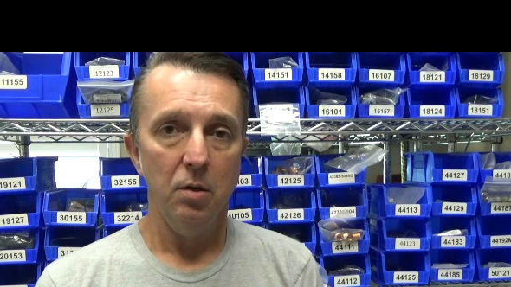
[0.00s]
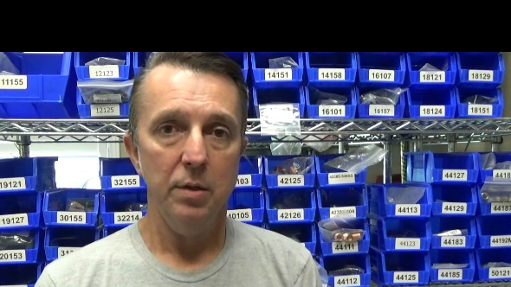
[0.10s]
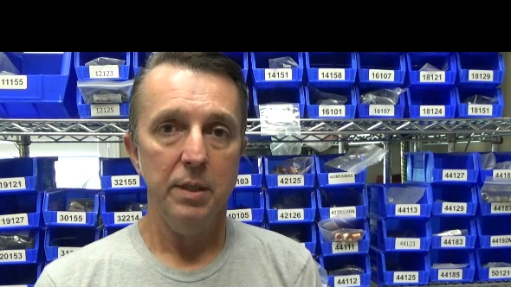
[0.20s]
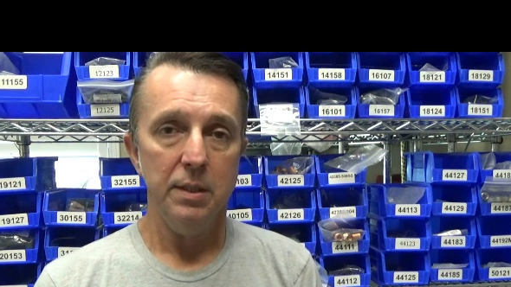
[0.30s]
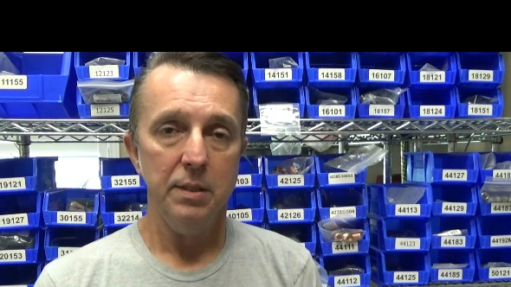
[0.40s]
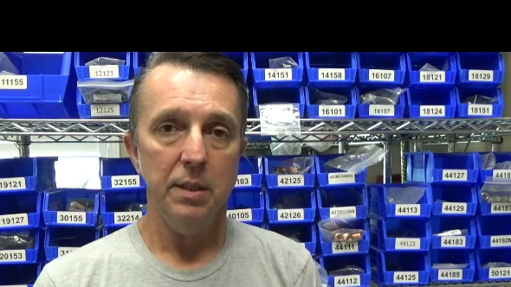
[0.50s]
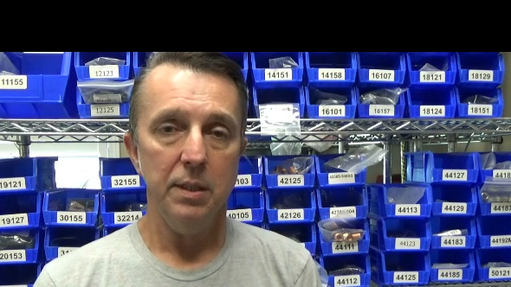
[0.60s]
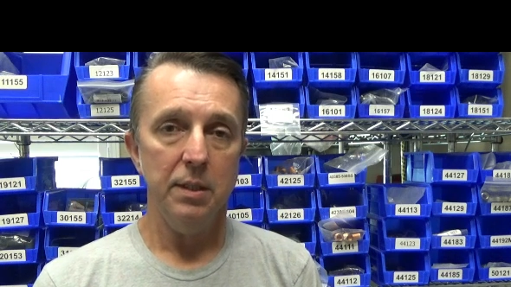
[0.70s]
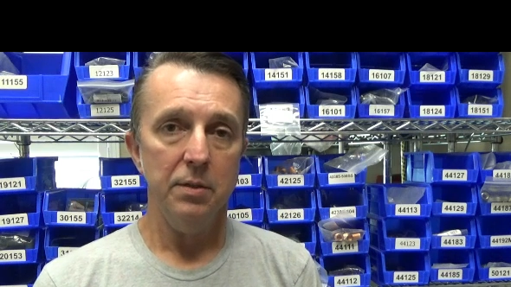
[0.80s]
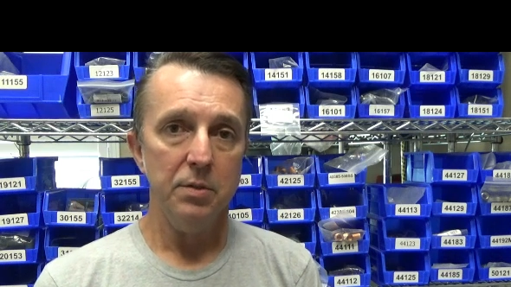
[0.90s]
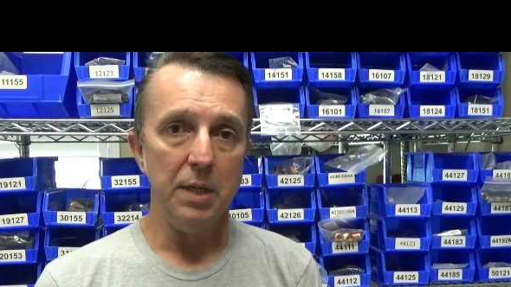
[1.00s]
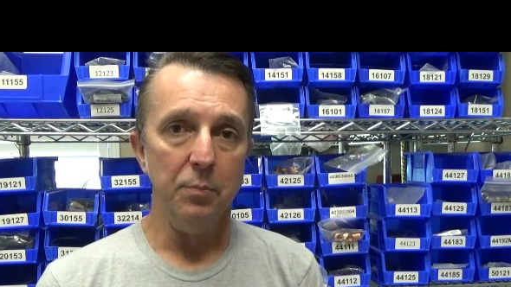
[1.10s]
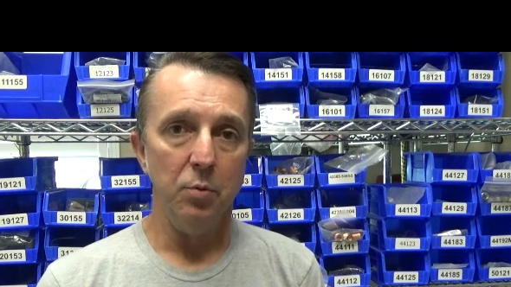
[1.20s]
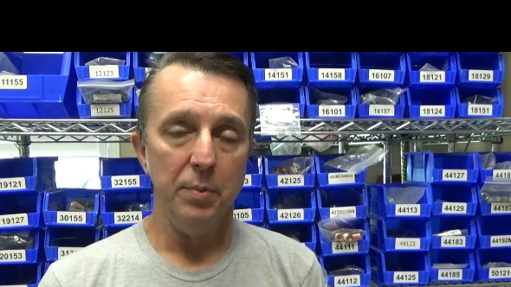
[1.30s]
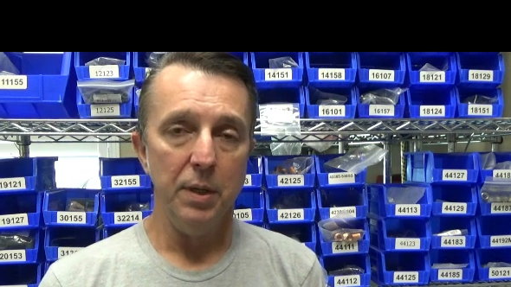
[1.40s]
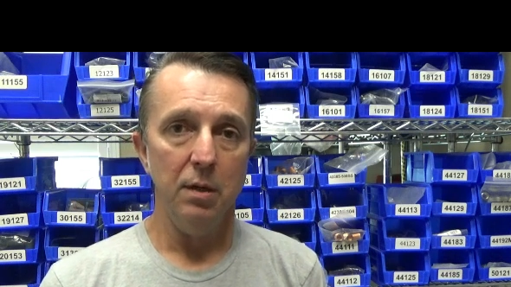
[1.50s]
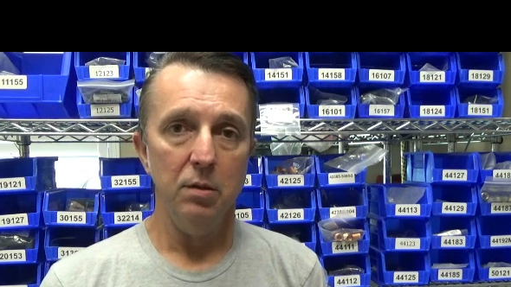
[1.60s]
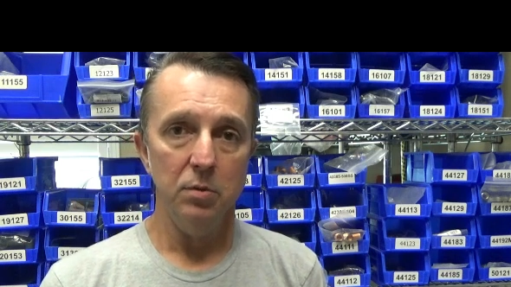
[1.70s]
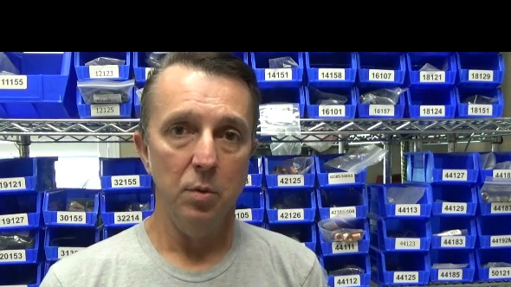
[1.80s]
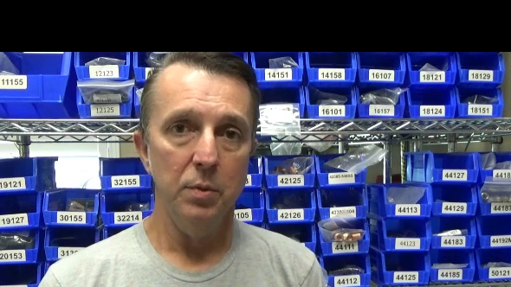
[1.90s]
or any other type
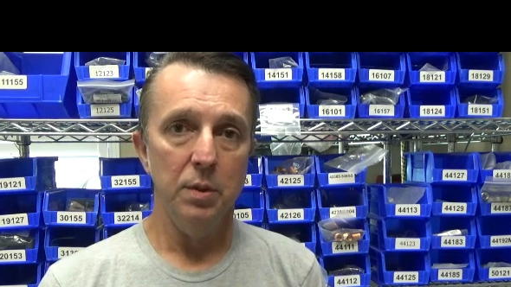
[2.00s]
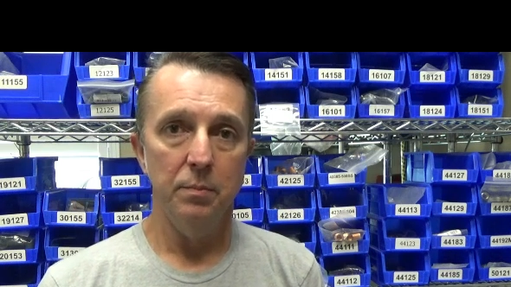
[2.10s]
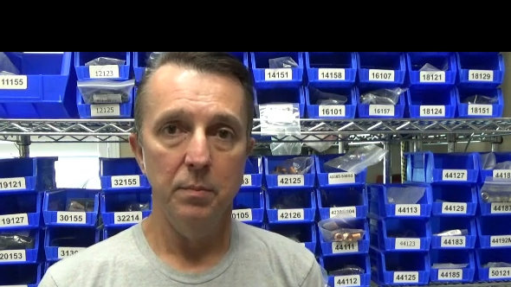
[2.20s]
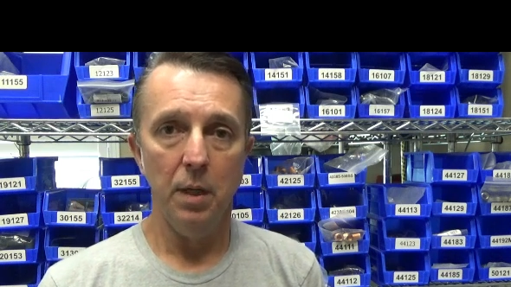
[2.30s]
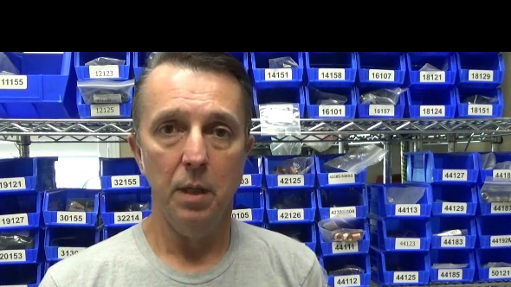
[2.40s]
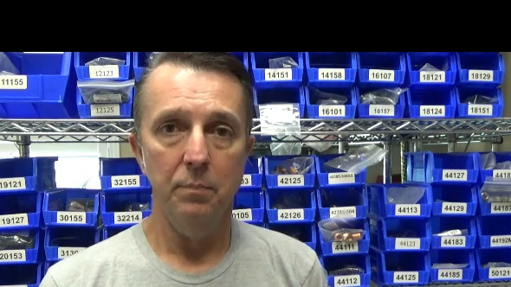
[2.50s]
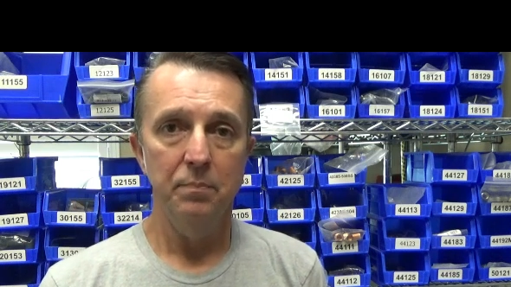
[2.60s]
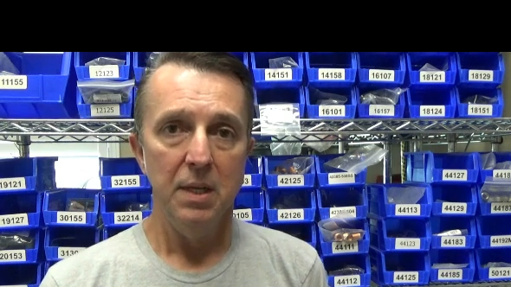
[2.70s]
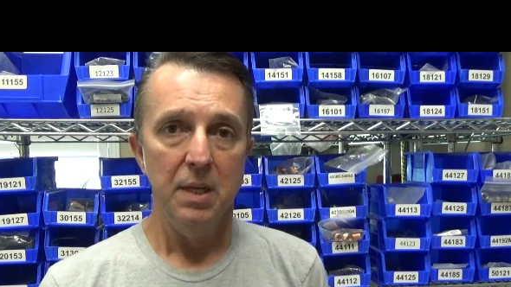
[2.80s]
repair, aluminum